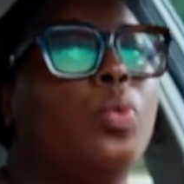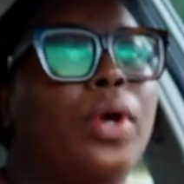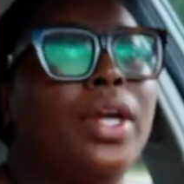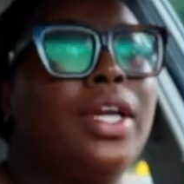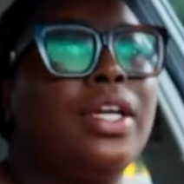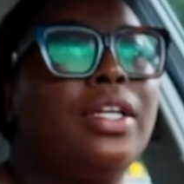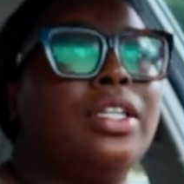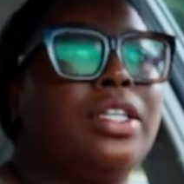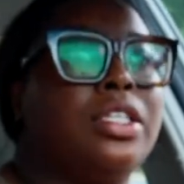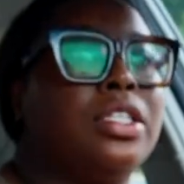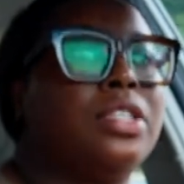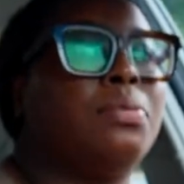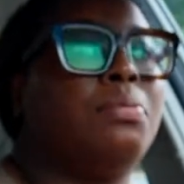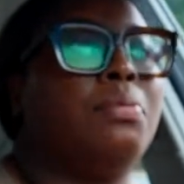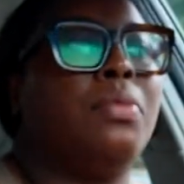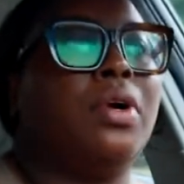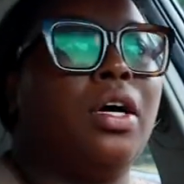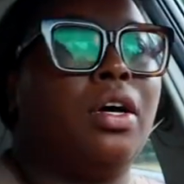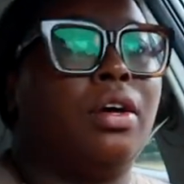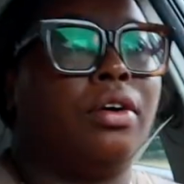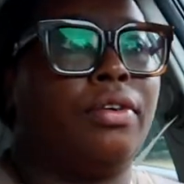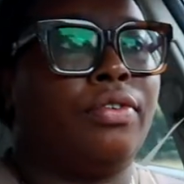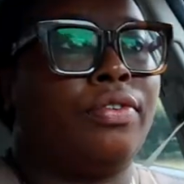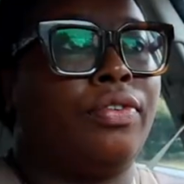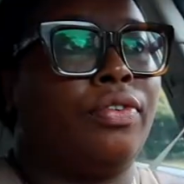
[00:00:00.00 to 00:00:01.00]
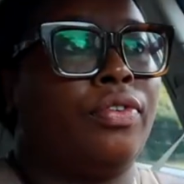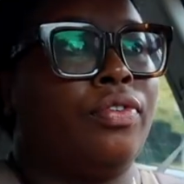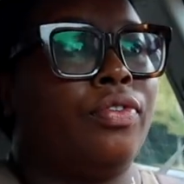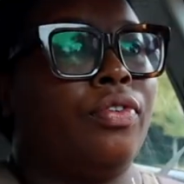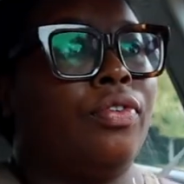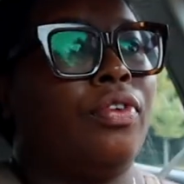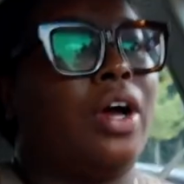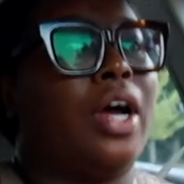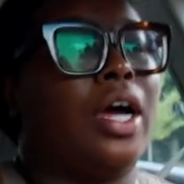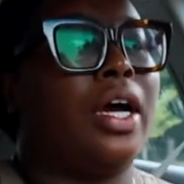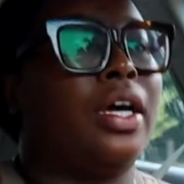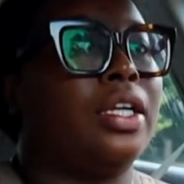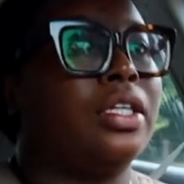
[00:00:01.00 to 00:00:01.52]
weight this
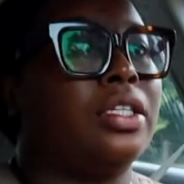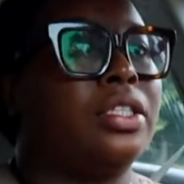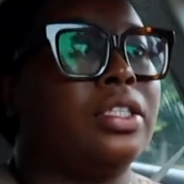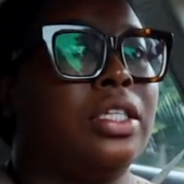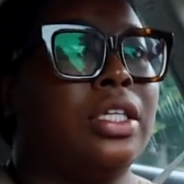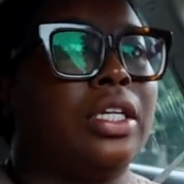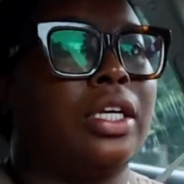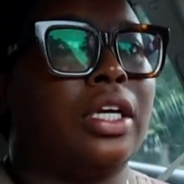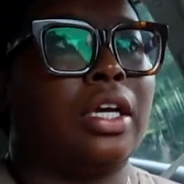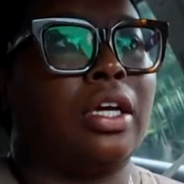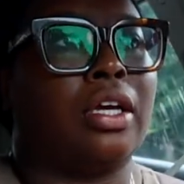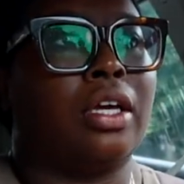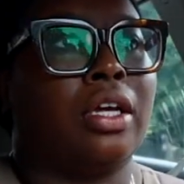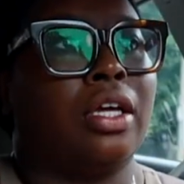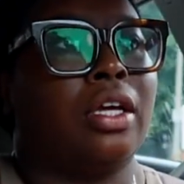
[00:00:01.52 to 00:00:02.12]
month, honestly.